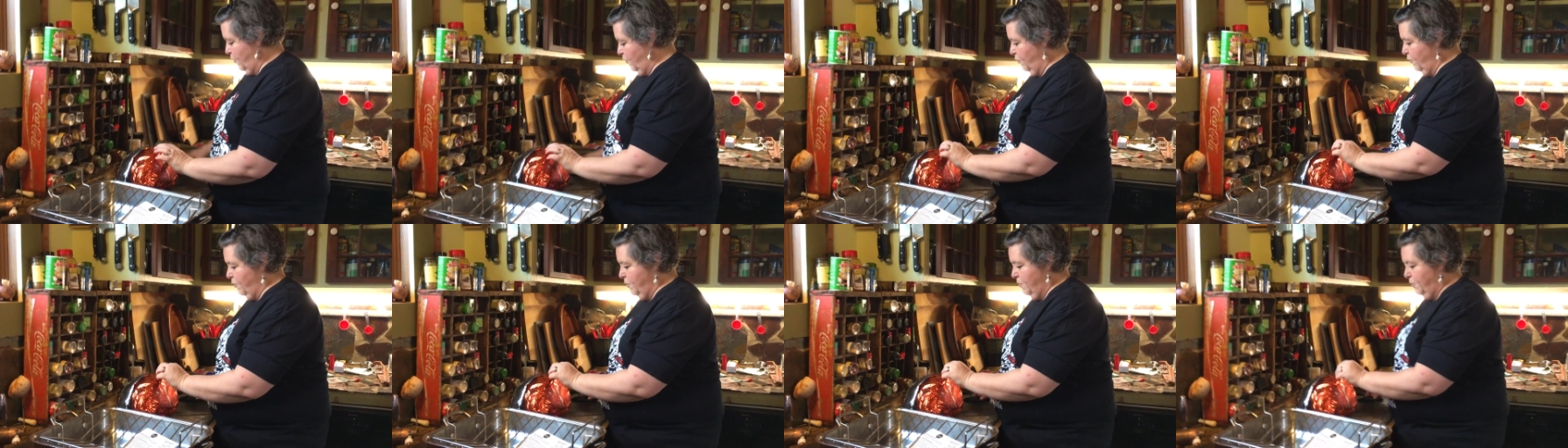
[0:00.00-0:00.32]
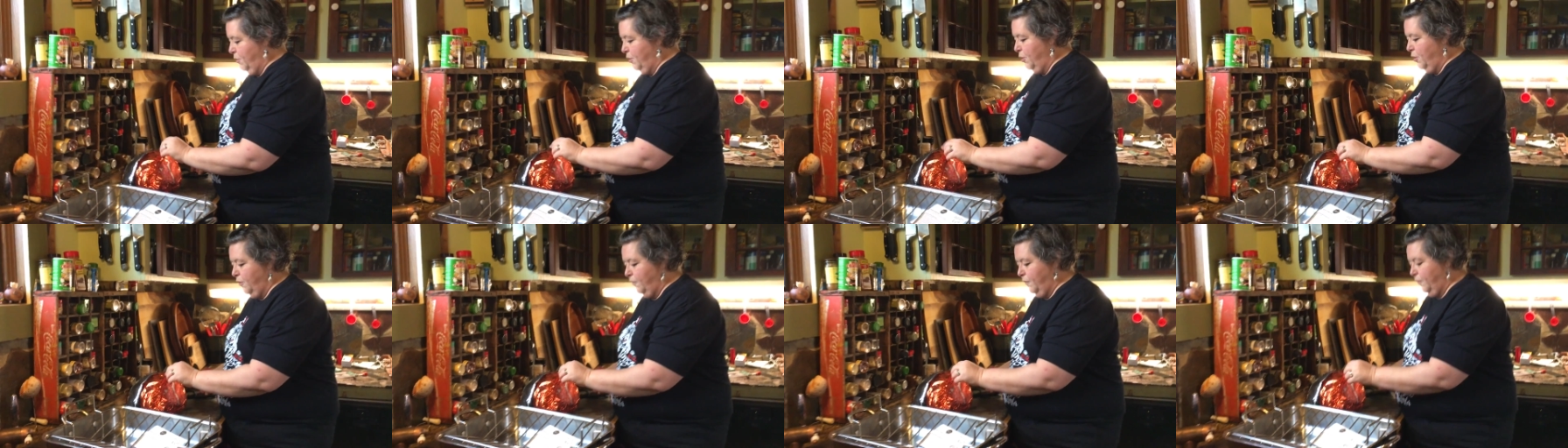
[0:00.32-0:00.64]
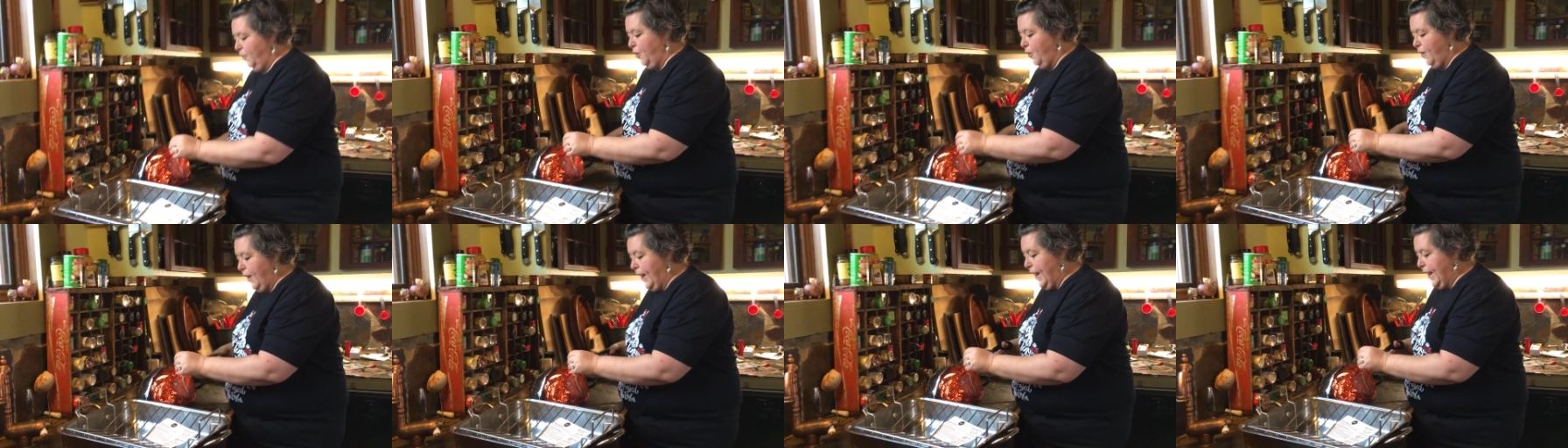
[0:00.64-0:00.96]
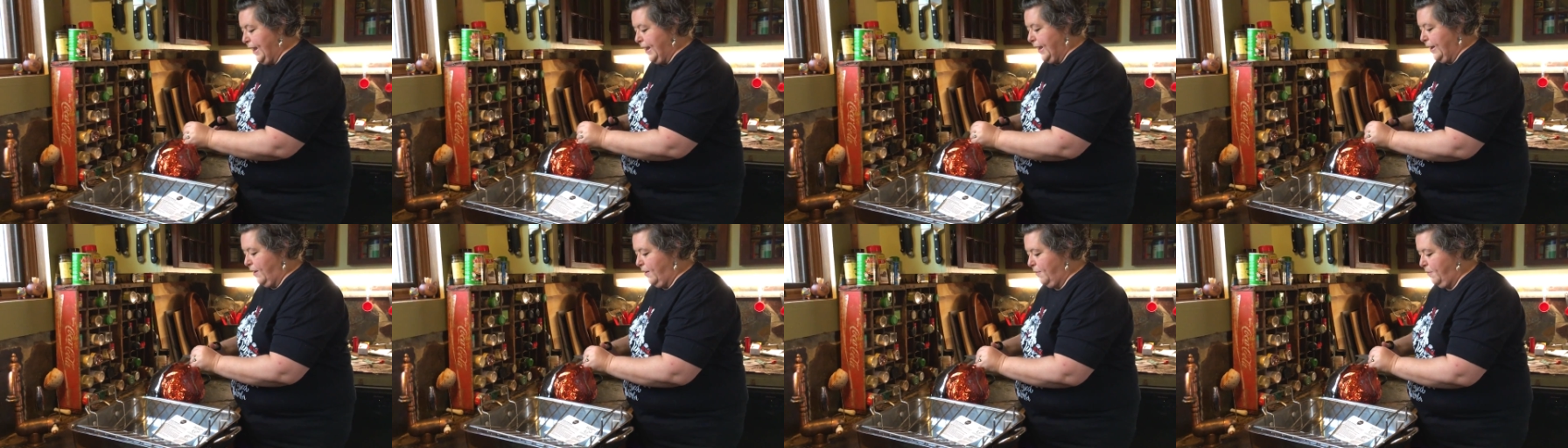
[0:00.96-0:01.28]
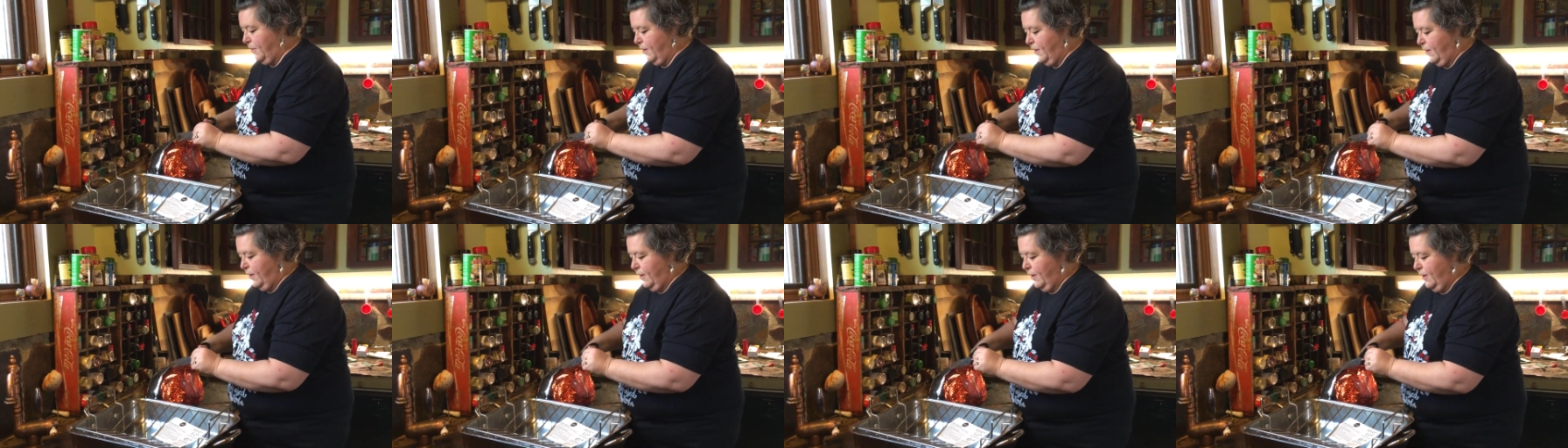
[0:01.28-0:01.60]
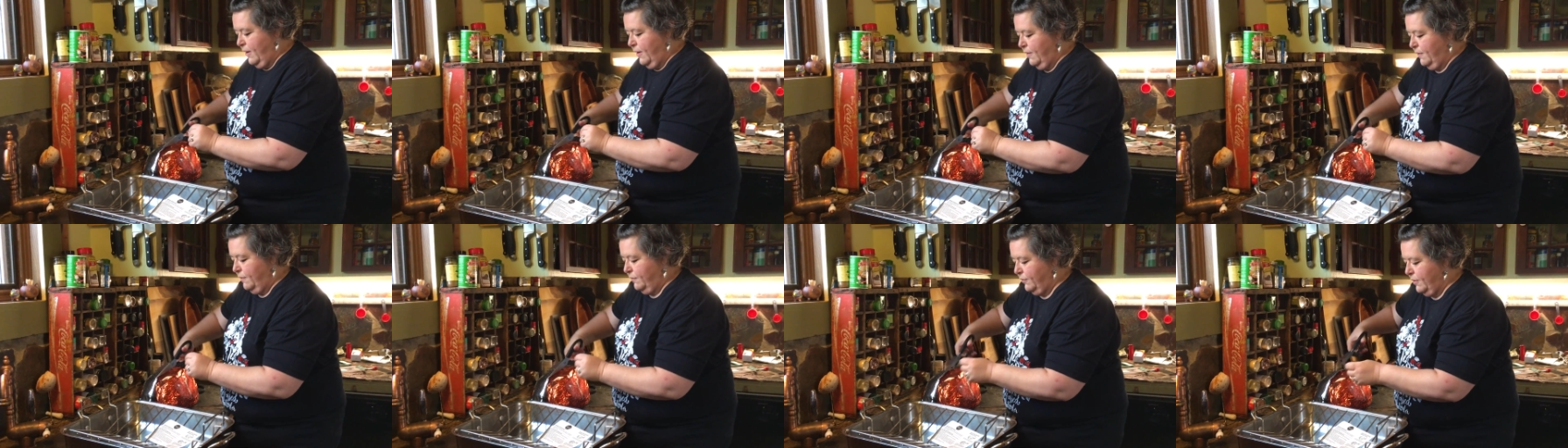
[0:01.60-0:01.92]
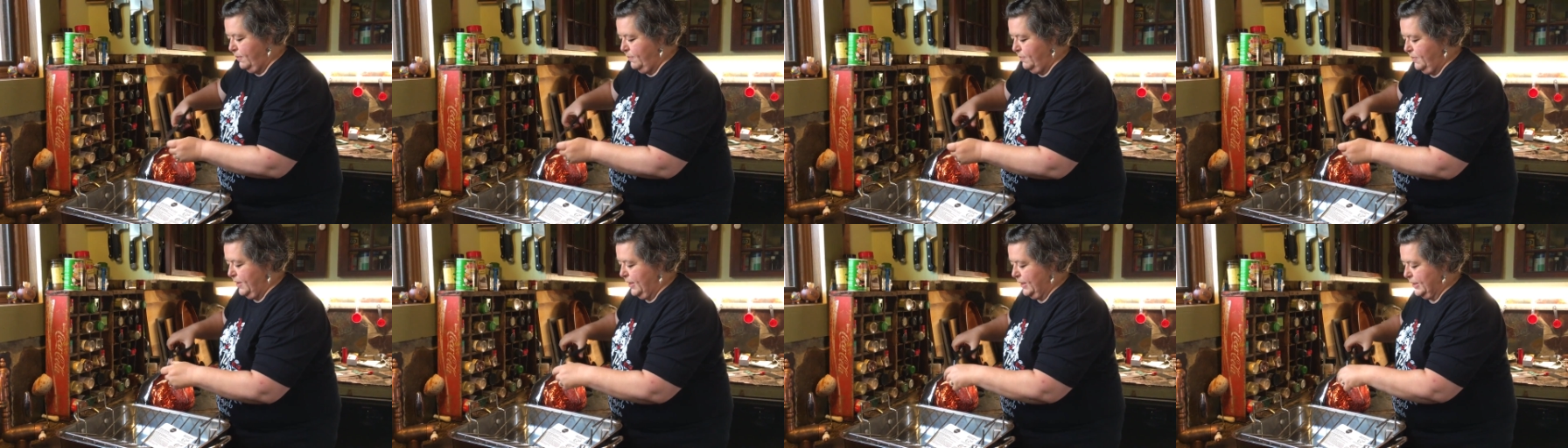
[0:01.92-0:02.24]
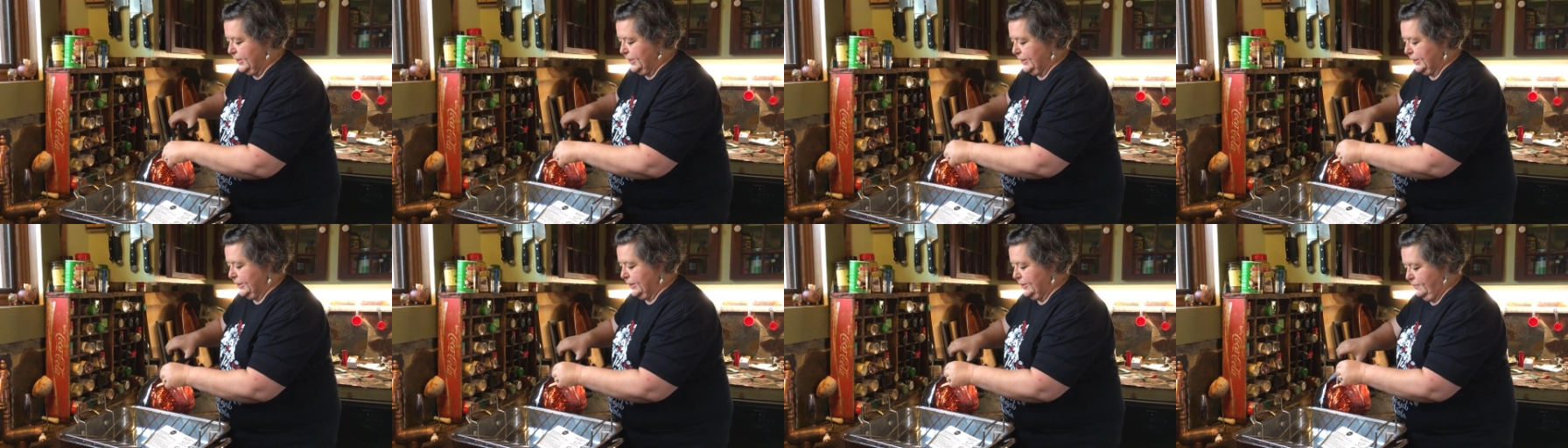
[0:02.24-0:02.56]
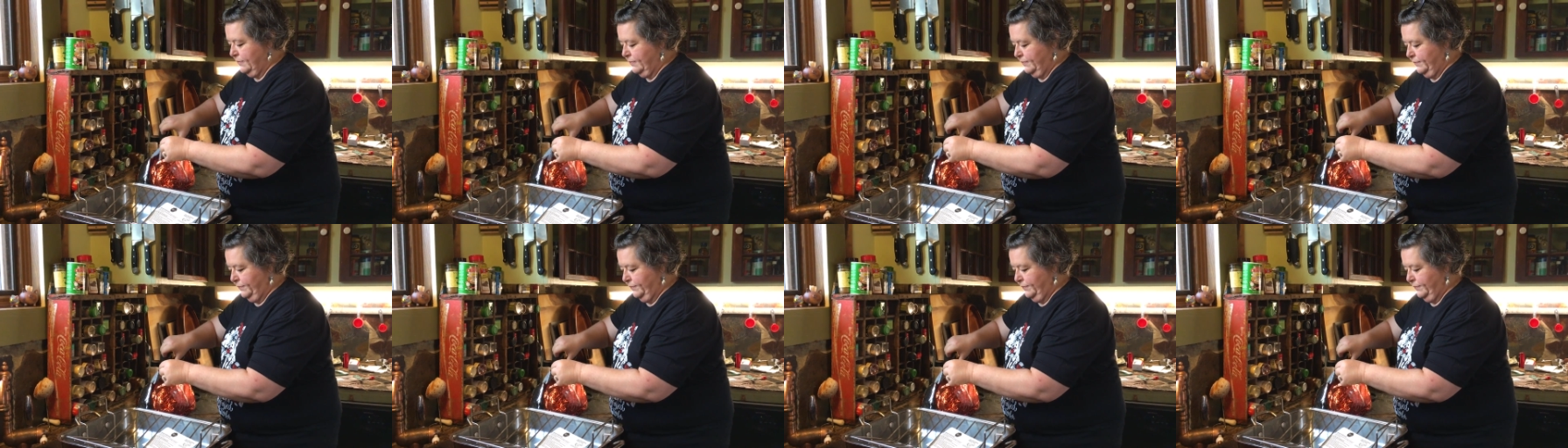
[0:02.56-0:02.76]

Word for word: remove your ham from this